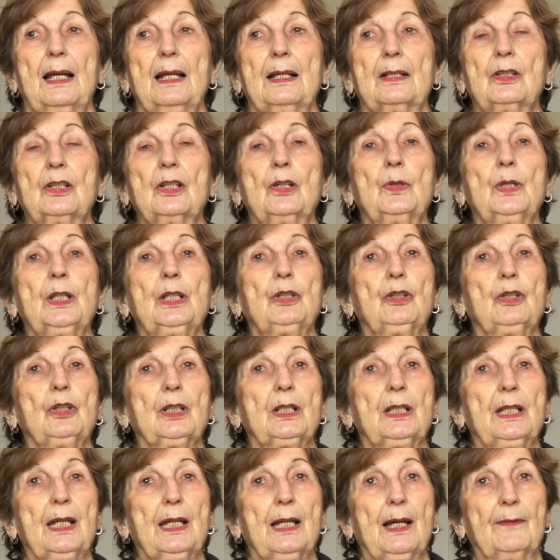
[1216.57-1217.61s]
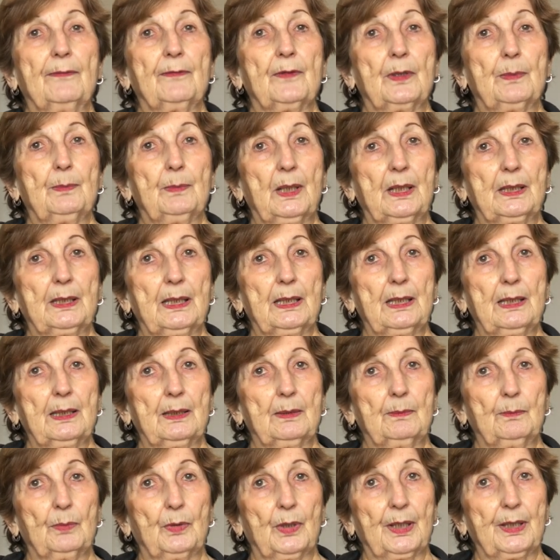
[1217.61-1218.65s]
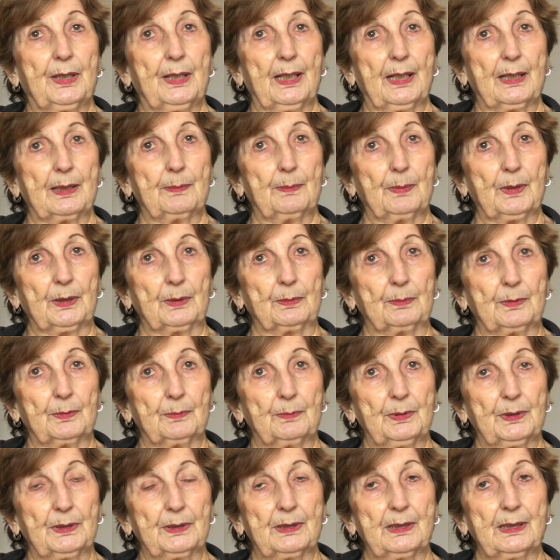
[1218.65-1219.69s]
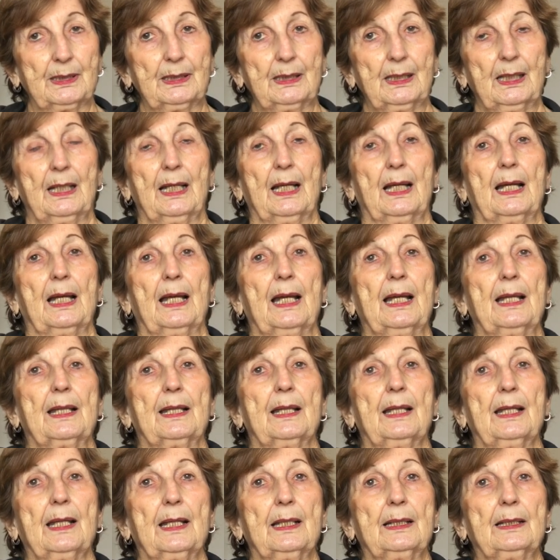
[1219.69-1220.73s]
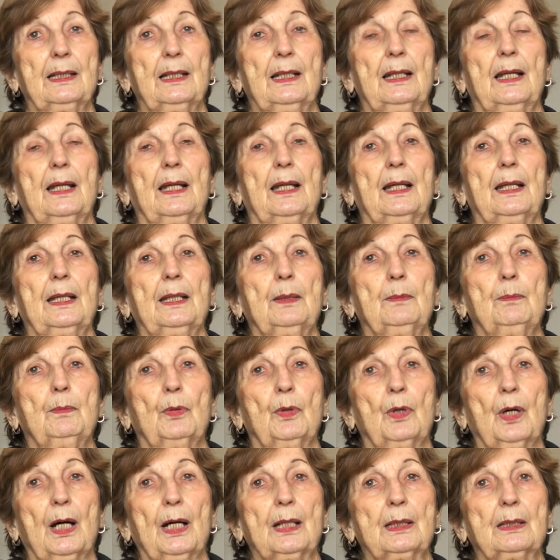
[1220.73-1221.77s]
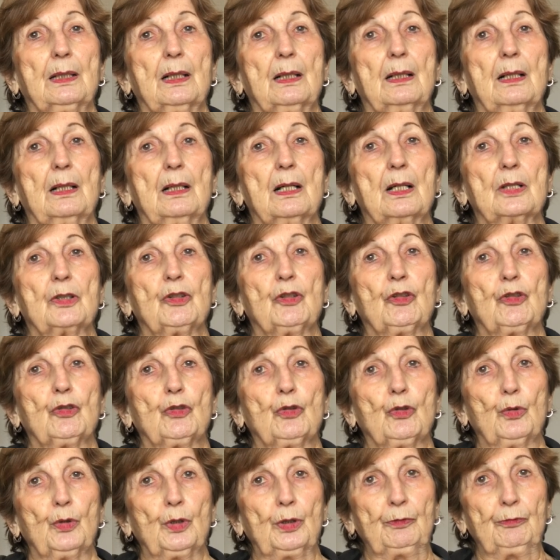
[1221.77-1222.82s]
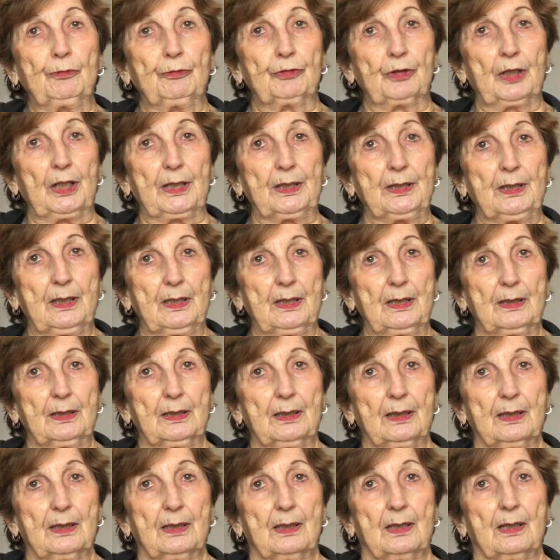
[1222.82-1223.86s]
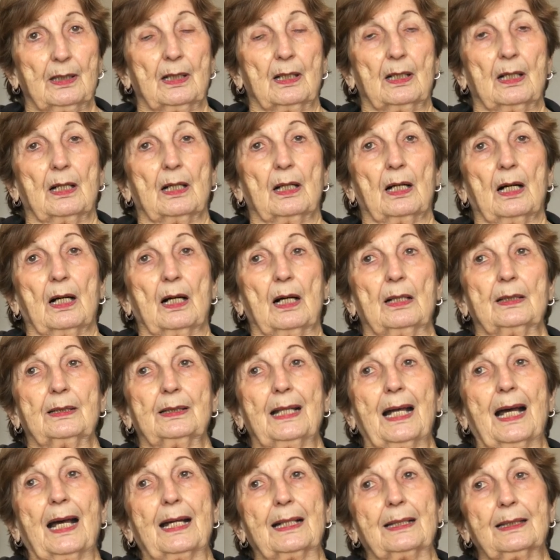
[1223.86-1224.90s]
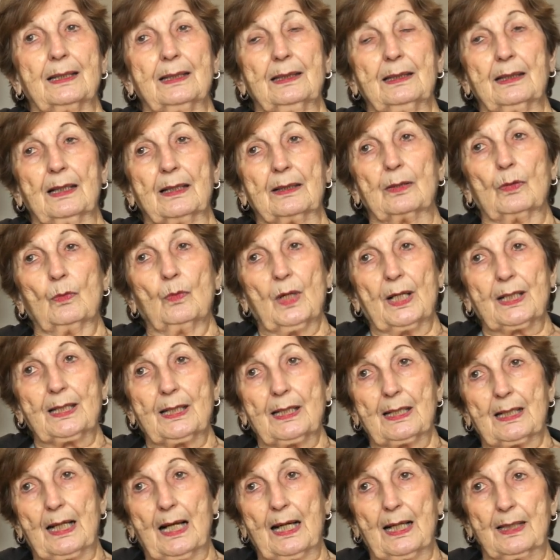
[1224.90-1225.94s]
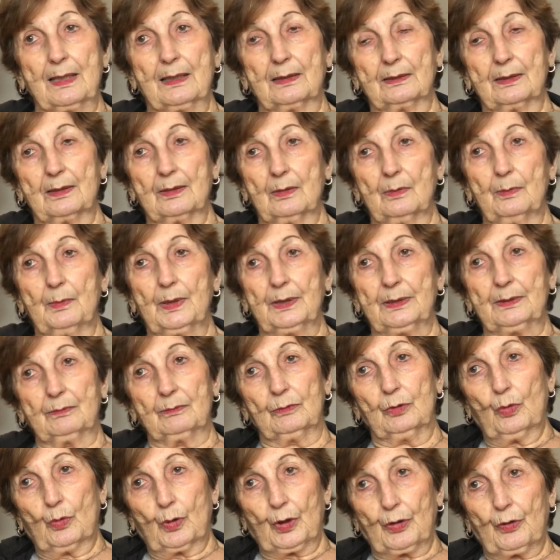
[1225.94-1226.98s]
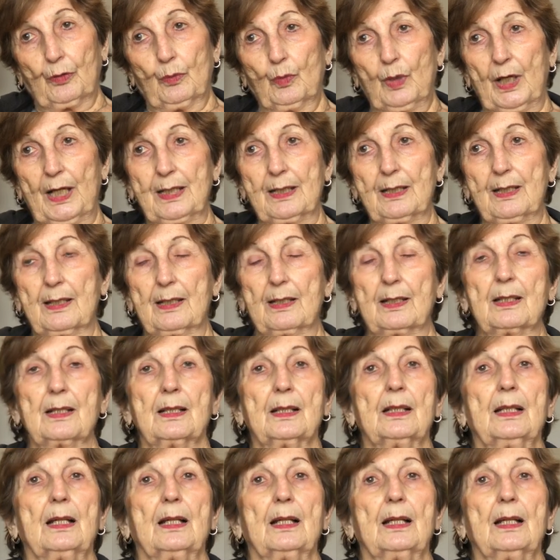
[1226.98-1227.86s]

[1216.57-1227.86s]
So he took half the money and bought that apartment building, and then he bought a storefront, not on the west side, a little bit northwest,